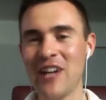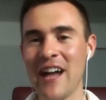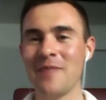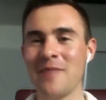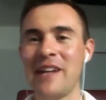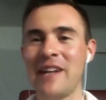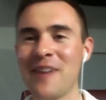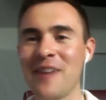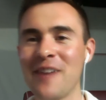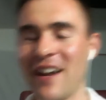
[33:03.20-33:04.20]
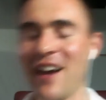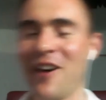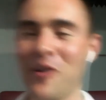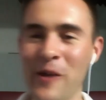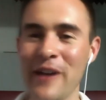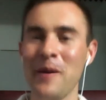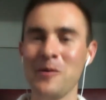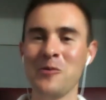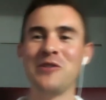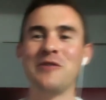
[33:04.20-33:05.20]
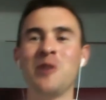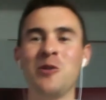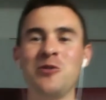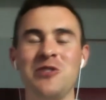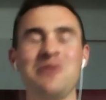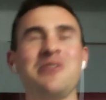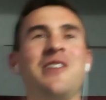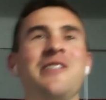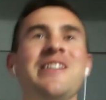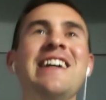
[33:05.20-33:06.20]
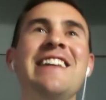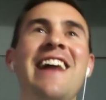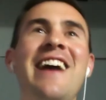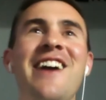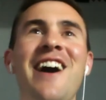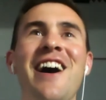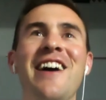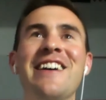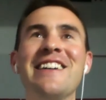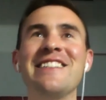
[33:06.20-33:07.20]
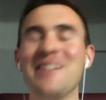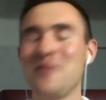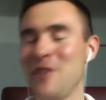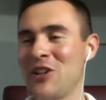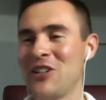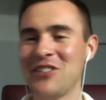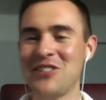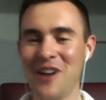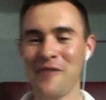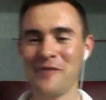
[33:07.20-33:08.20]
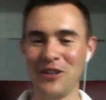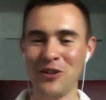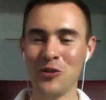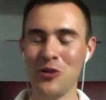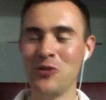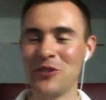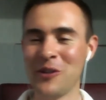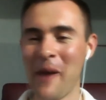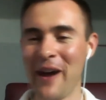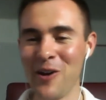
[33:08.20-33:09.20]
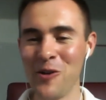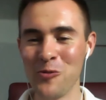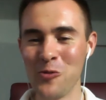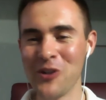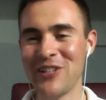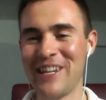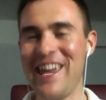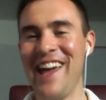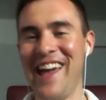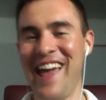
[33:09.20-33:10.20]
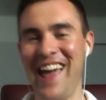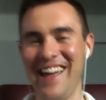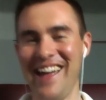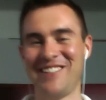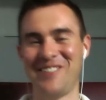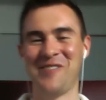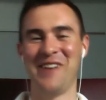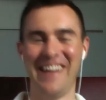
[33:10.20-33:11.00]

got something out of me that I otherwise probably wouldn't have told you. So that's very good stuff. You're using my own words against.